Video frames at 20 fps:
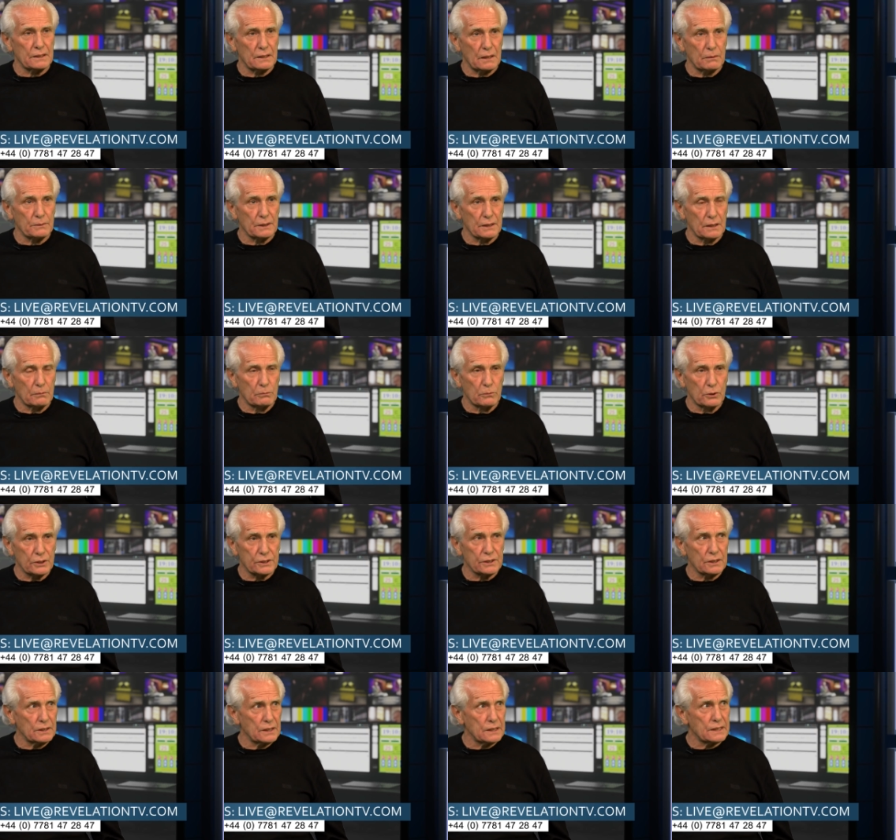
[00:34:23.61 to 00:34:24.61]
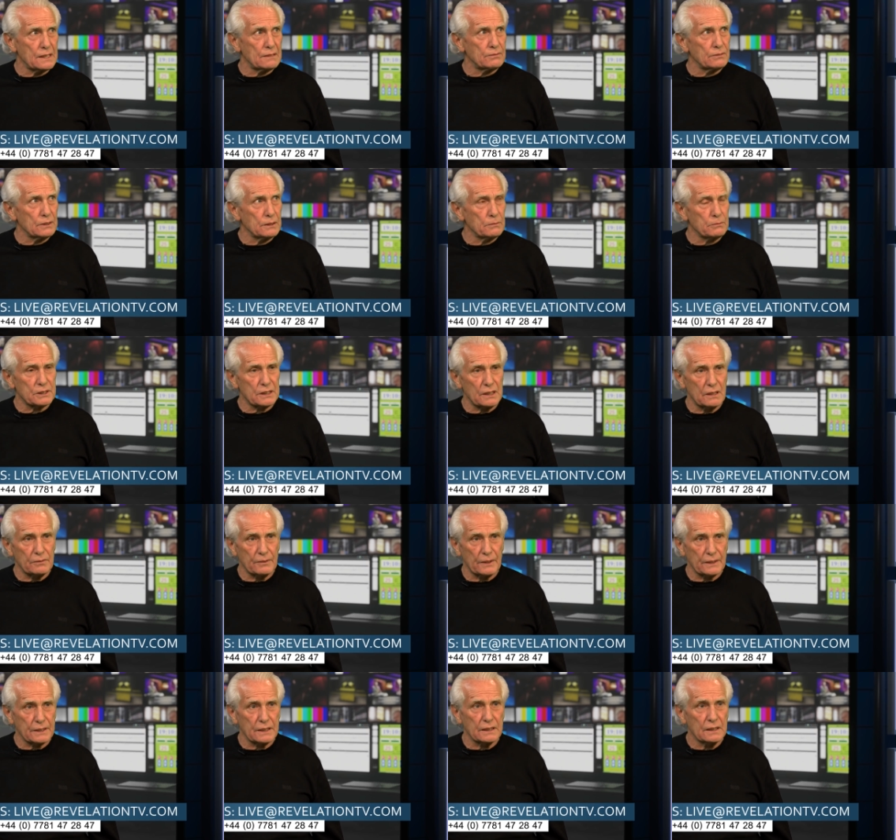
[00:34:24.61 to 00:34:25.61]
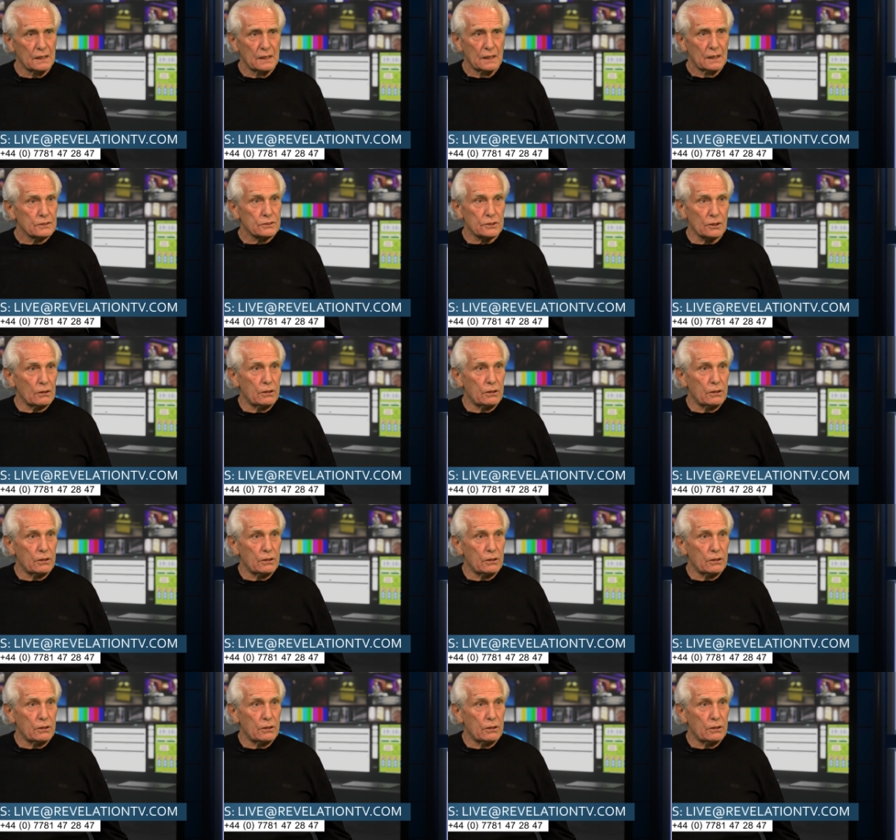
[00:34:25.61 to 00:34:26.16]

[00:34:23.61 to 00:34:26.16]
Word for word: I mean, I'm worse than the devil himself, I think. So,